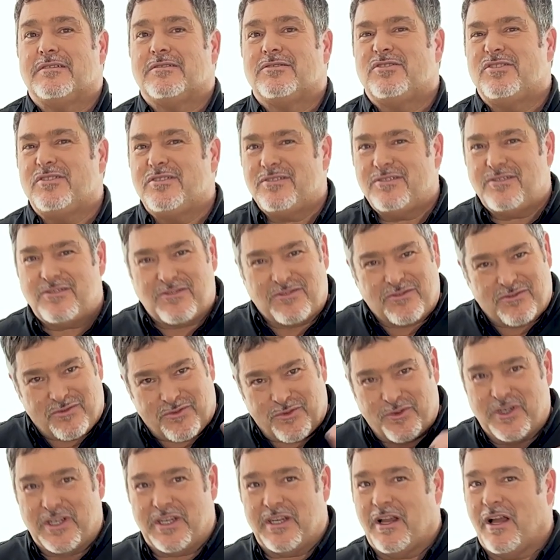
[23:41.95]
Just
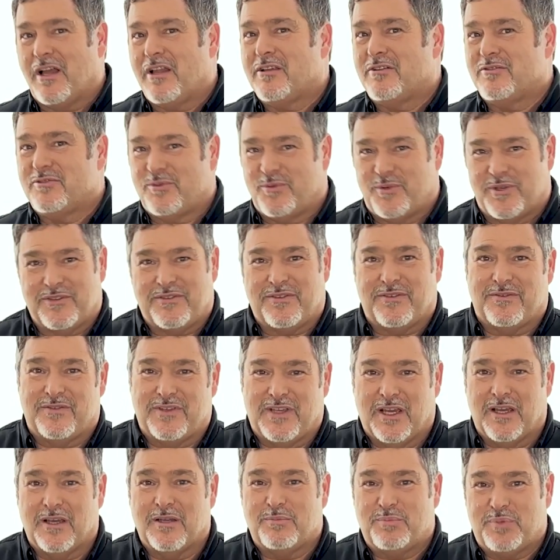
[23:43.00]
three dollars worth of
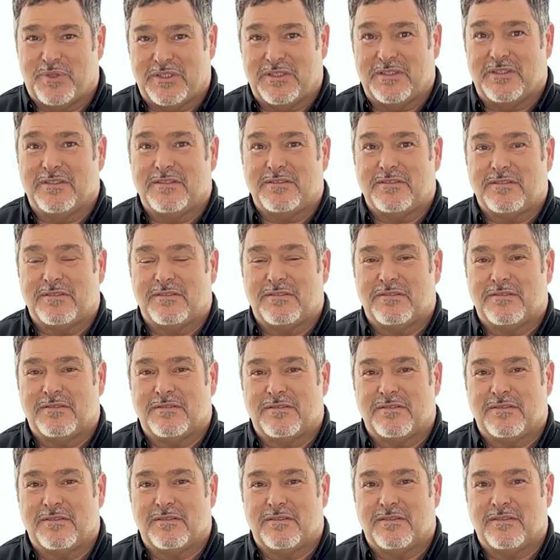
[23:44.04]
God, please.
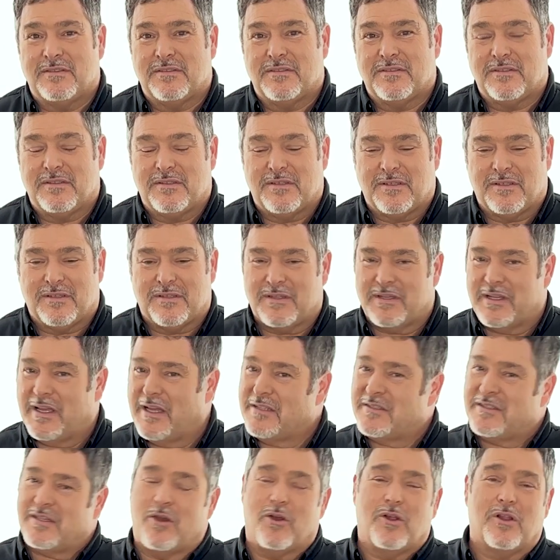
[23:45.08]

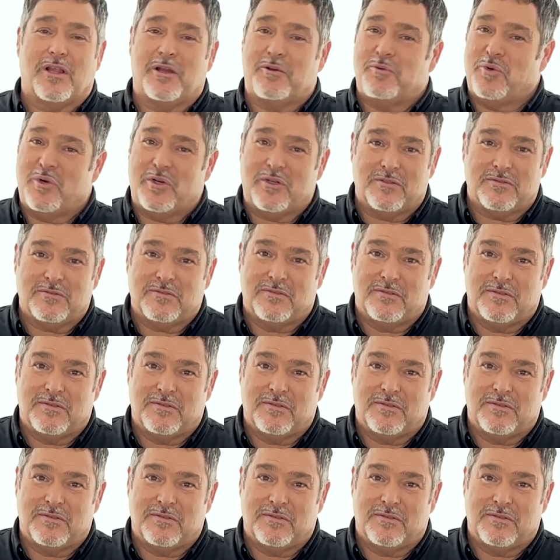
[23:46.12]
That's all I want.